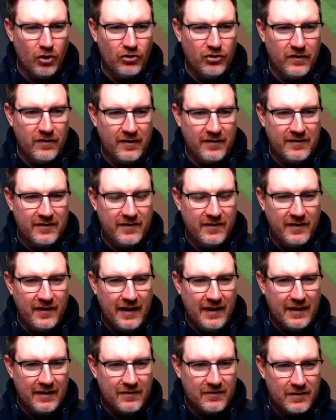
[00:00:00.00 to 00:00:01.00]
to the
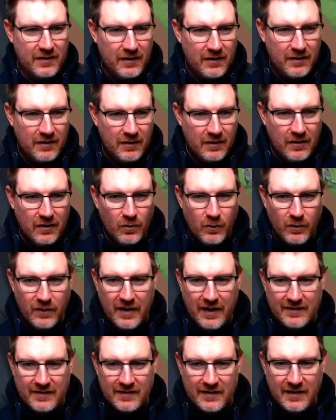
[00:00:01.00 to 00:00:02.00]
sixth with
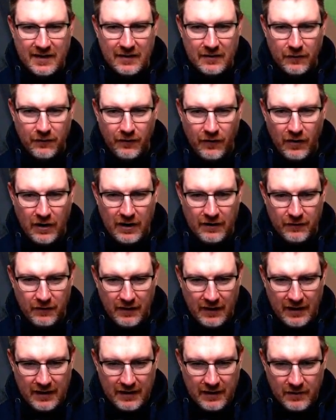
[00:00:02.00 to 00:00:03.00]
a 6-5
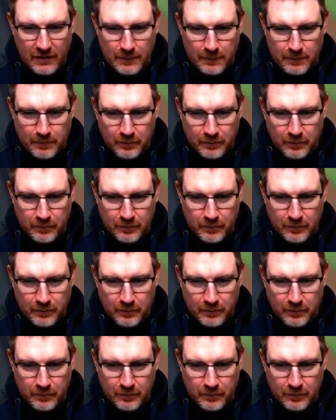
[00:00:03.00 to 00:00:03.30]
lead.